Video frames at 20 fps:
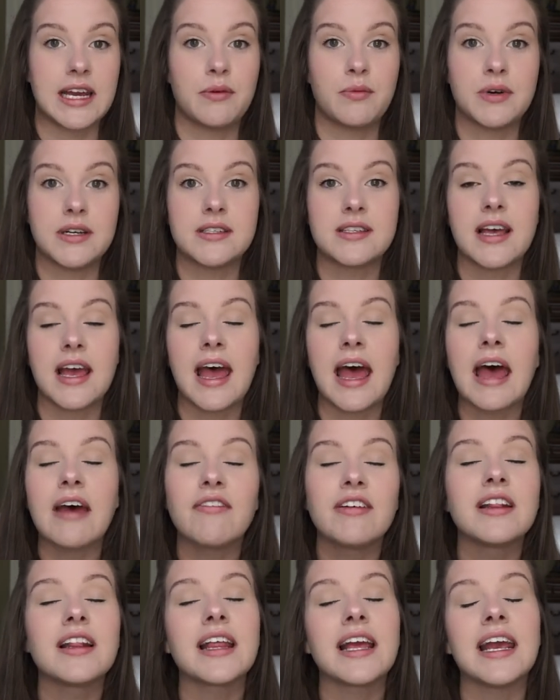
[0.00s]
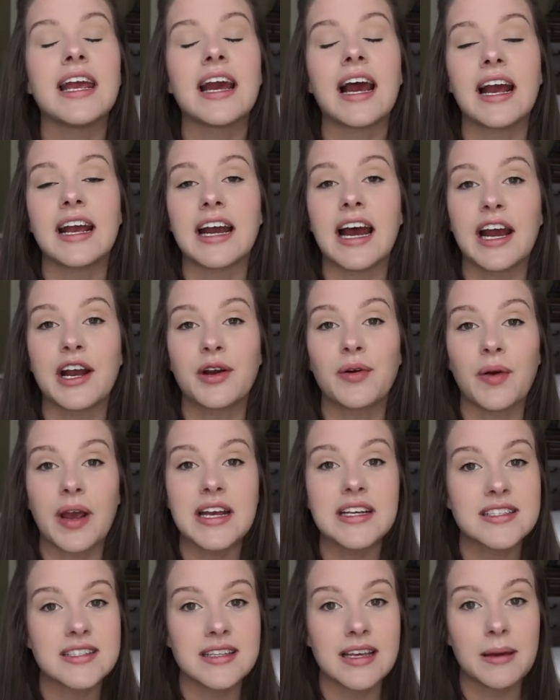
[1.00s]
It was heavenly. I got
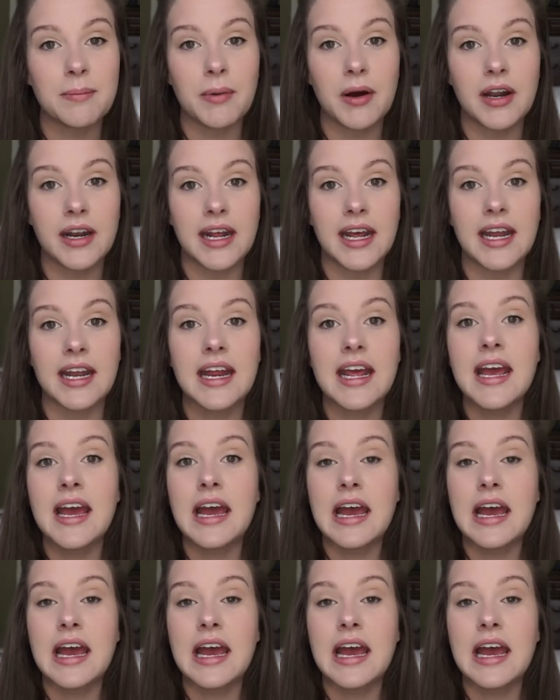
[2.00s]
great sleep on it.